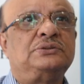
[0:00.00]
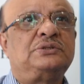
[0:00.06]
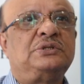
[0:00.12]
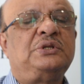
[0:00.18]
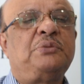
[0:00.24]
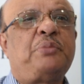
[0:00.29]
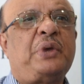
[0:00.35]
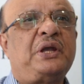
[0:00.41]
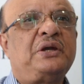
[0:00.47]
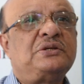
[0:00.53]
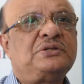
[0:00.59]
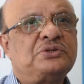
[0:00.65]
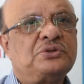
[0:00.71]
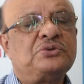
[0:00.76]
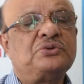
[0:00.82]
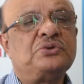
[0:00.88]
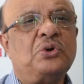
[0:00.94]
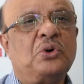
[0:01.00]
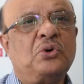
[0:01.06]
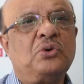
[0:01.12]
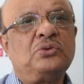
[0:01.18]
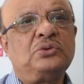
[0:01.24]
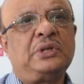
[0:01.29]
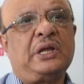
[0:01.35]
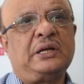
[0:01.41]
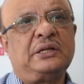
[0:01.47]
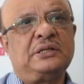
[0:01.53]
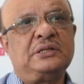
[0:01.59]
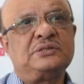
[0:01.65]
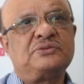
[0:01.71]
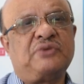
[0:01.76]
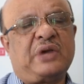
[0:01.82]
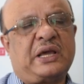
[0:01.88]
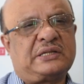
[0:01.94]
So the parents should know that
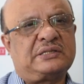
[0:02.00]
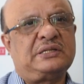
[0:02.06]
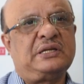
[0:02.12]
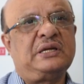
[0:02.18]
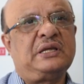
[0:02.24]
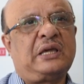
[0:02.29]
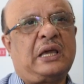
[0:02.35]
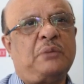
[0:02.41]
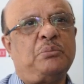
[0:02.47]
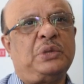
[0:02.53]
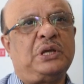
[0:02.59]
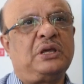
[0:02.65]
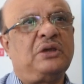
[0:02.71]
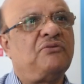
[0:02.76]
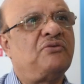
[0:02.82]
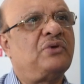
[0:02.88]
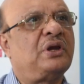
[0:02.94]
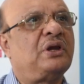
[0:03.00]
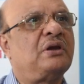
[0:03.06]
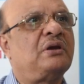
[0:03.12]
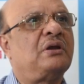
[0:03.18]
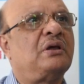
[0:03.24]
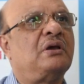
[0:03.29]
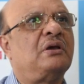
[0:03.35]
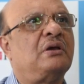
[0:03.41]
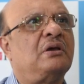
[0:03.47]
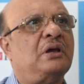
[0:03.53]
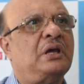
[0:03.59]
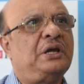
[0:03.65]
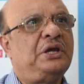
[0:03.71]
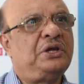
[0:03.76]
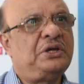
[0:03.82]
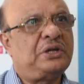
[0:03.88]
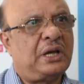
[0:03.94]
this vaccine can be given
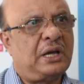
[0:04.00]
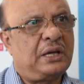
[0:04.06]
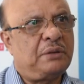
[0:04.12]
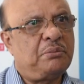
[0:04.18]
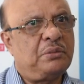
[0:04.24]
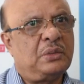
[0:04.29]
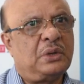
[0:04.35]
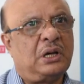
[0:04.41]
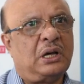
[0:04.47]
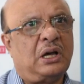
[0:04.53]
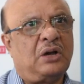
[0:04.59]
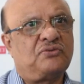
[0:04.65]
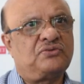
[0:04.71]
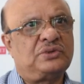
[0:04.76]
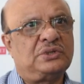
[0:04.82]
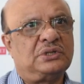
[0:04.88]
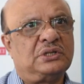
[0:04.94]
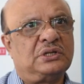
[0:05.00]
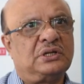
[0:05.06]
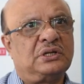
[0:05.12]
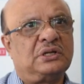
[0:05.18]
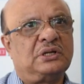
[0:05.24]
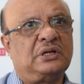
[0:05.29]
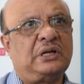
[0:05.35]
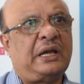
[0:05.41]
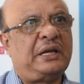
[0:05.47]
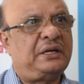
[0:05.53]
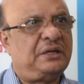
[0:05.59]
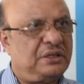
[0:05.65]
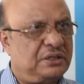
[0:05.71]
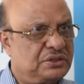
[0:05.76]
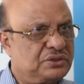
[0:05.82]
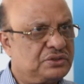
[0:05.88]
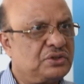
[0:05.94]
any time after 9
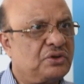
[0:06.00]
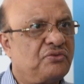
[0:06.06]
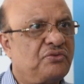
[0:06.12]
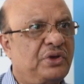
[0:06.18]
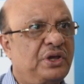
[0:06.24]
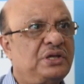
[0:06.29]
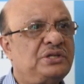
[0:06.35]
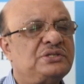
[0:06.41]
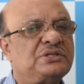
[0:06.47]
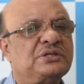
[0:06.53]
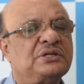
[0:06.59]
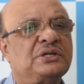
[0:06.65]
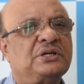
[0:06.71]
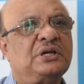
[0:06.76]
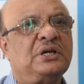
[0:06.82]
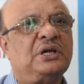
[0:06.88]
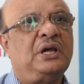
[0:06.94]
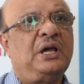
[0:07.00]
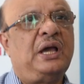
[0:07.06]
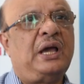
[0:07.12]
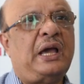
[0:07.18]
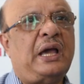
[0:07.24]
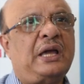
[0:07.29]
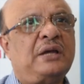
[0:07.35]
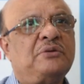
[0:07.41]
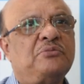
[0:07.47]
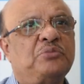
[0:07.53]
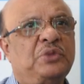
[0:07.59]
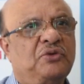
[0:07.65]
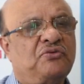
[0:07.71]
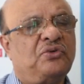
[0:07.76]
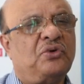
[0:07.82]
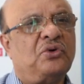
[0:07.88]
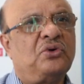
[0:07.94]
years of age, and
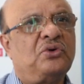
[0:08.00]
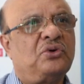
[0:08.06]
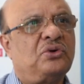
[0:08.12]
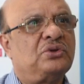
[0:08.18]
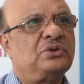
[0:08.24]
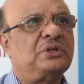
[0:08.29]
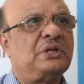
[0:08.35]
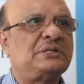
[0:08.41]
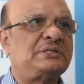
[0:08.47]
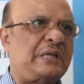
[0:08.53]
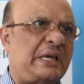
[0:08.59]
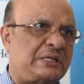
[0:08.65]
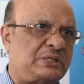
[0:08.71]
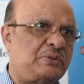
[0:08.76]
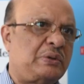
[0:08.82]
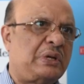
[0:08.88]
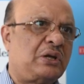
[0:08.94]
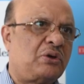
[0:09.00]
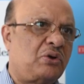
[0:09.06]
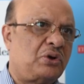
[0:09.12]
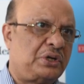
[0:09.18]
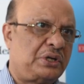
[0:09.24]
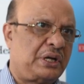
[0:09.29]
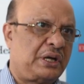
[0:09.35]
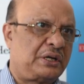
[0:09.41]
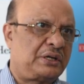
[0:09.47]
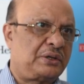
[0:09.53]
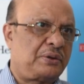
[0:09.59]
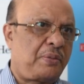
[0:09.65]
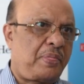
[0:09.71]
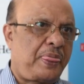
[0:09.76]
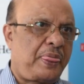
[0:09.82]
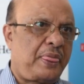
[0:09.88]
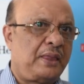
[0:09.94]
before the sexual contact.
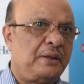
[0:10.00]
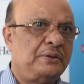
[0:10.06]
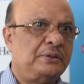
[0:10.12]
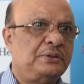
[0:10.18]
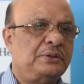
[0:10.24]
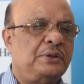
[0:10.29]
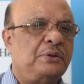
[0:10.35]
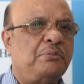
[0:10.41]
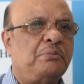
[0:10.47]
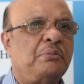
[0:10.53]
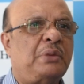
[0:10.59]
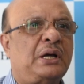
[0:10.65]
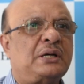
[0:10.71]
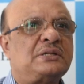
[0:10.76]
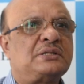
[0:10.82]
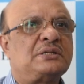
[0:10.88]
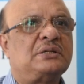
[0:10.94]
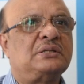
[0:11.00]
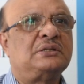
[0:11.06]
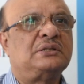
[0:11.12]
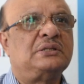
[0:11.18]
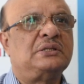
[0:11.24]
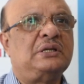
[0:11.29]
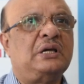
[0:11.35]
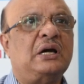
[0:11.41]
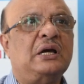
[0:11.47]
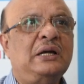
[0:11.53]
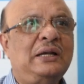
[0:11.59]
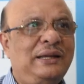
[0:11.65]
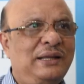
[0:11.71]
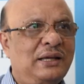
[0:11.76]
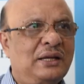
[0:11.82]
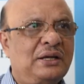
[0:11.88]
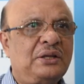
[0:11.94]
But the
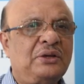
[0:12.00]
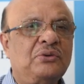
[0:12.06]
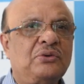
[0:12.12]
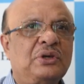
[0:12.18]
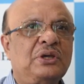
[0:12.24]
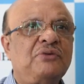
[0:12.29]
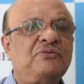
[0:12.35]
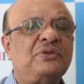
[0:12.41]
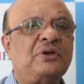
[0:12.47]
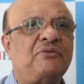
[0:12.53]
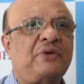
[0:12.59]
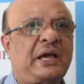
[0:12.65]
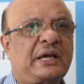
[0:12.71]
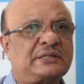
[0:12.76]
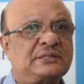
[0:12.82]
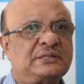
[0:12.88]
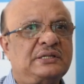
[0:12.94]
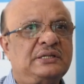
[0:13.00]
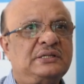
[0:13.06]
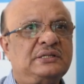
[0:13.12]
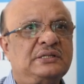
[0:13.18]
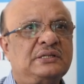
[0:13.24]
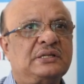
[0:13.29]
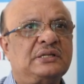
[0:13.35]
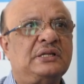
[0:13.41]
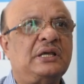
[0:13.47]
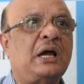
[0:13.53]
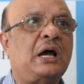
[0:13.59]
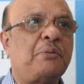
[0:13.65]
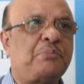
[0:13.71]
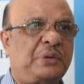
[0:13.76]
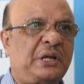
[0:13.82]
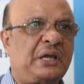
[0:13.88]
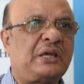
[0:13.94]
earlier you give the vaccine, the
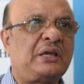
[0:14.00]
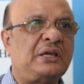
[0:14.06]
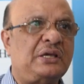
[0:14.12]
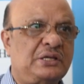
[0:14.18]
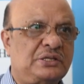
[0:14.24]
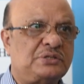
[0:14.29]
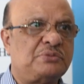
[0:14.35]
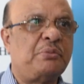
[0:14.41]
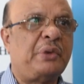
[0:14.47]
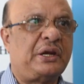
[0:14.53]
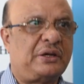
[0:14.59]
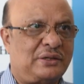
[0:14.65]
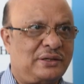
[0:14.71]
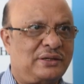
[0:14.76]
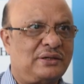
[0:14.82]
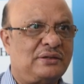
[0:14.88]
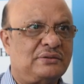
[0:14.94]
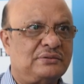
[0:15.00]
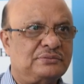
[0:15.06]
uptake is better.